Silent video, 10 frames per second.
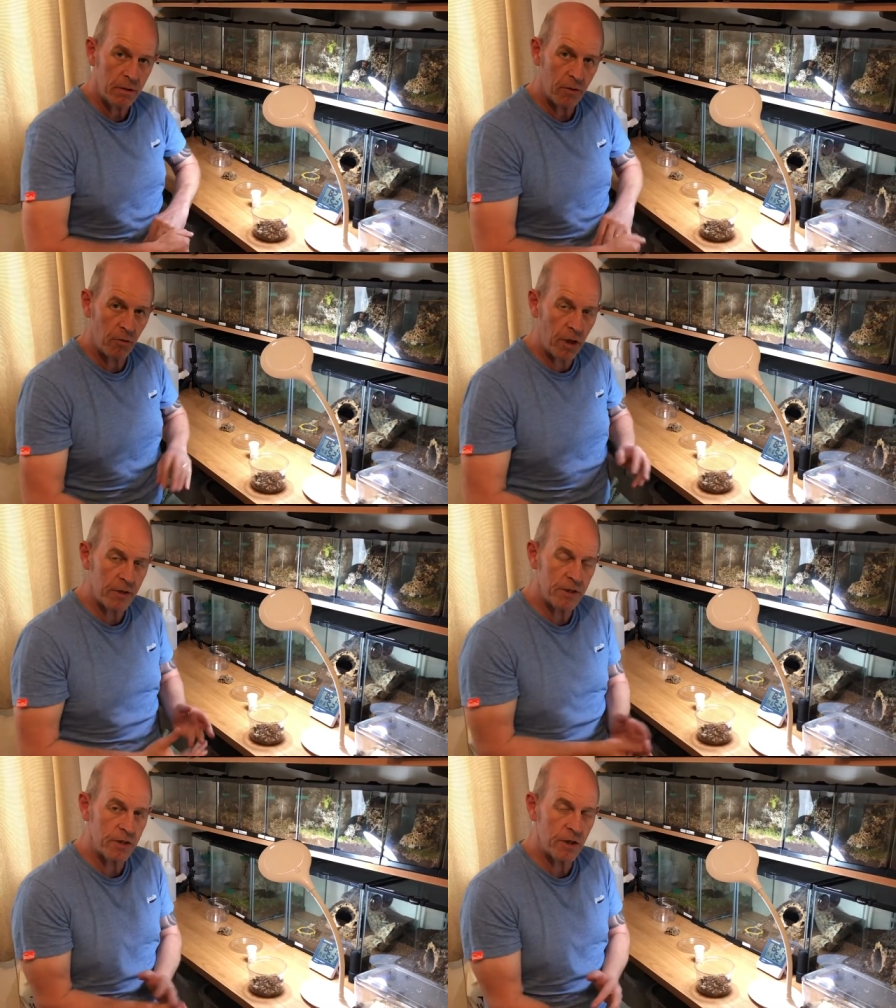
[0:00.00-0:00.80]
although
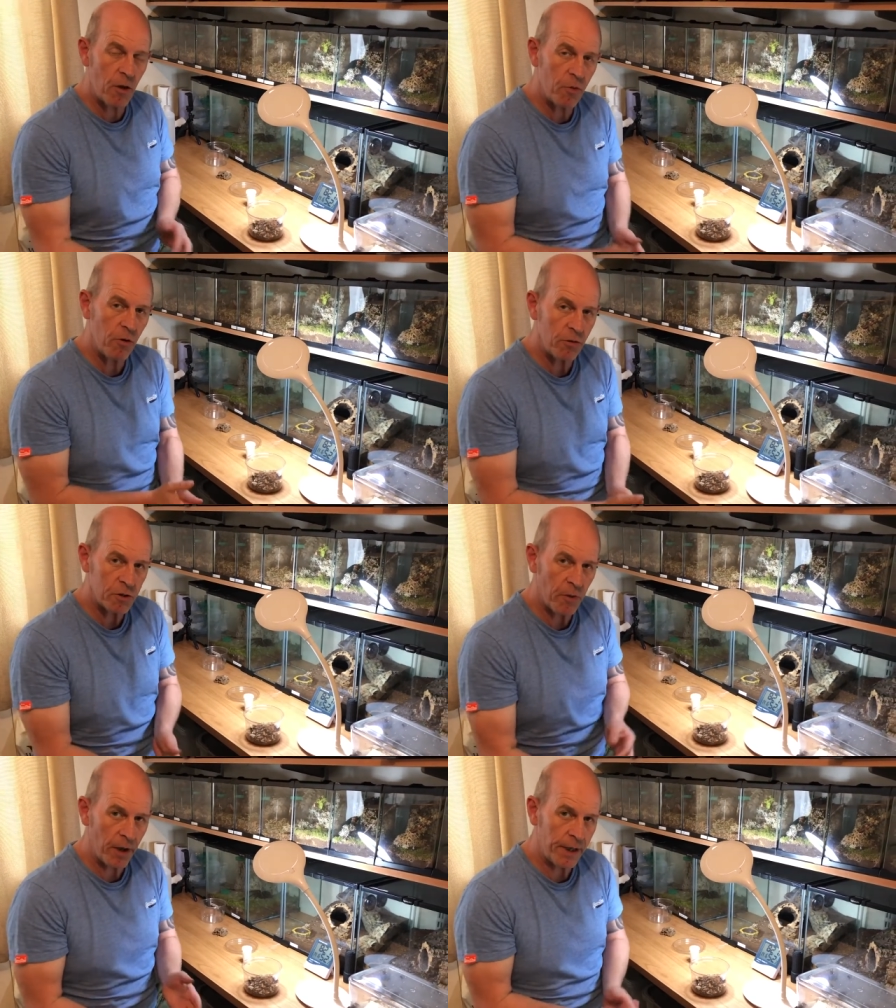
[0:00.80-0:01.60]
this is an arboreal
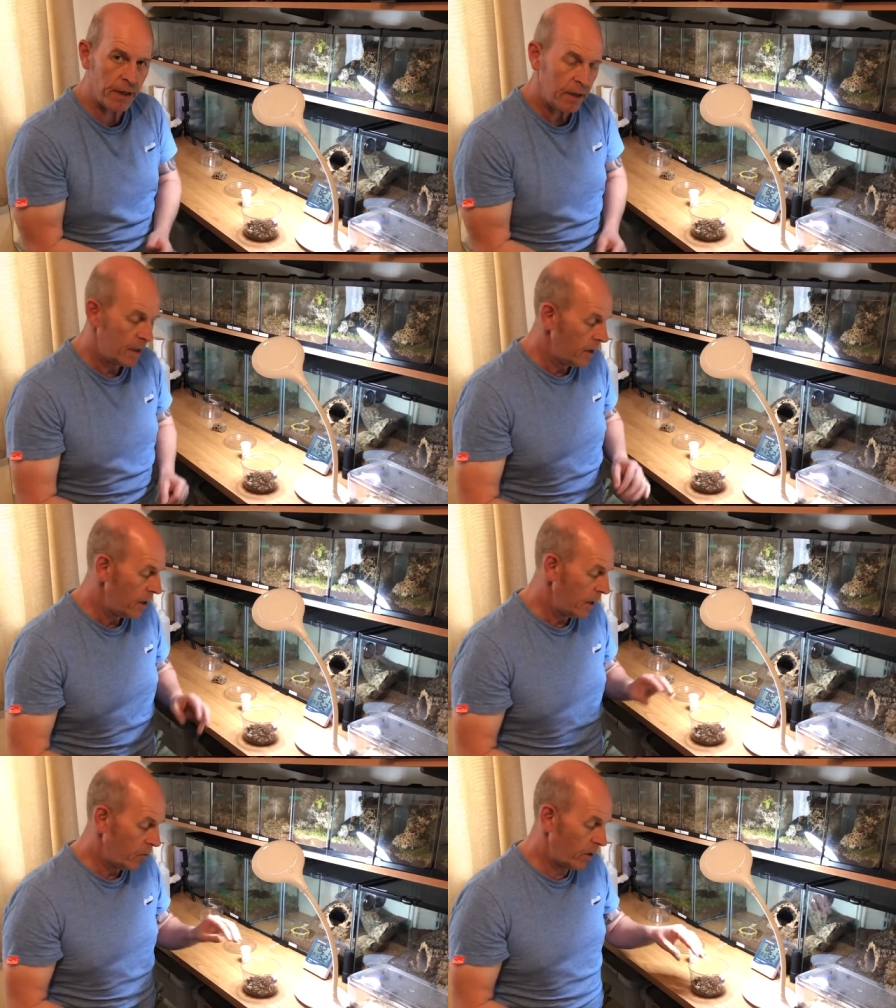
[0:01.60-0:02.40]
spider,
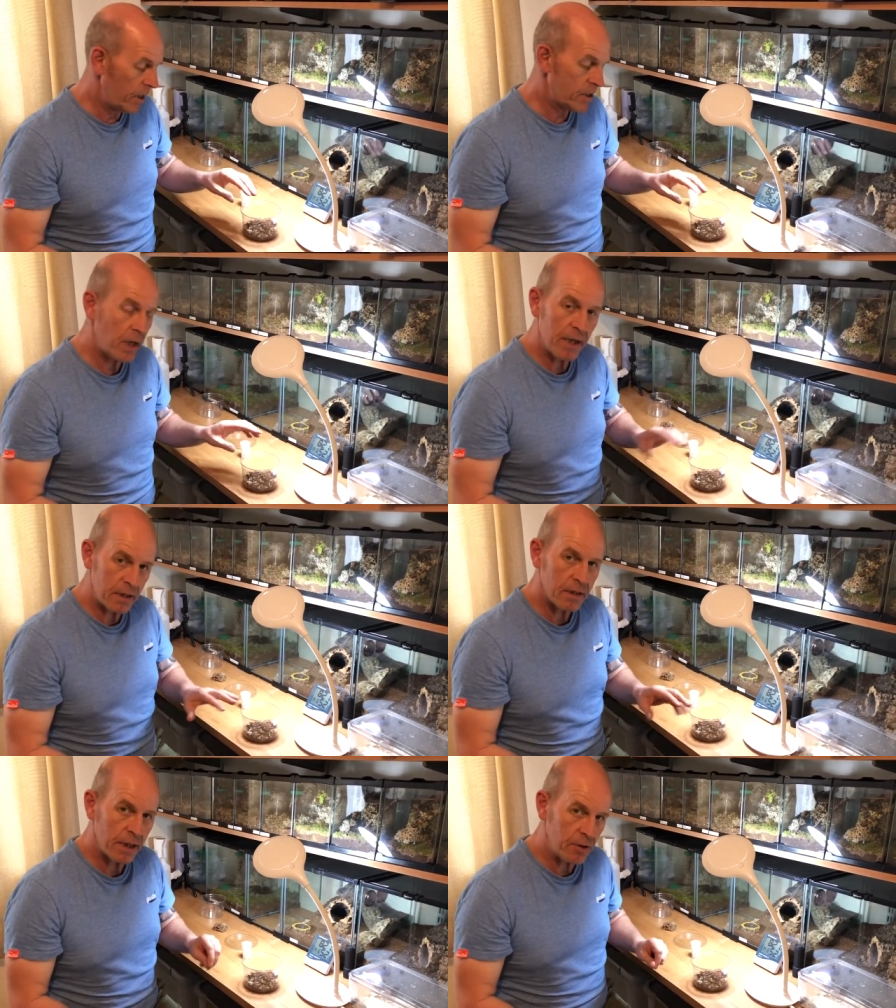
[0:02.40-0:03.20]
when they're
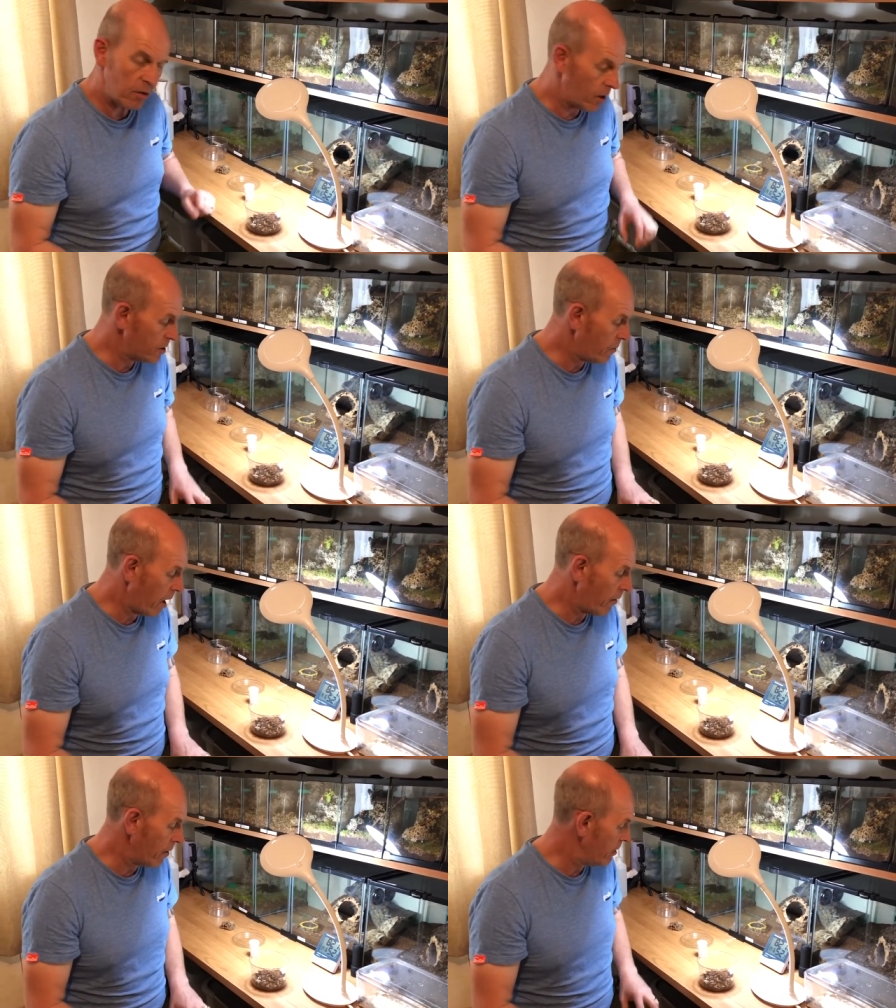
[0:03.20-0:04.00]
slings they do like to burrow.